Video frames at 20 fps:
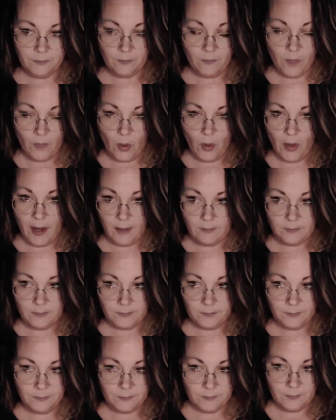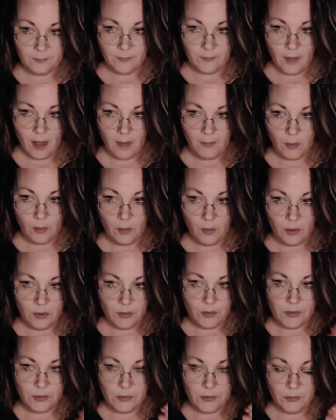Okay. I'm going to
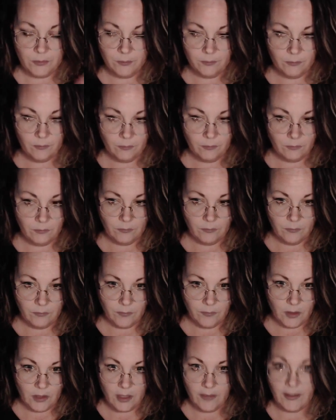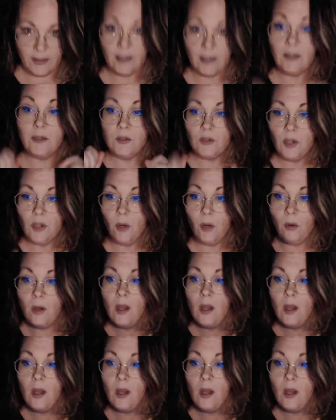assume there's nothing. So,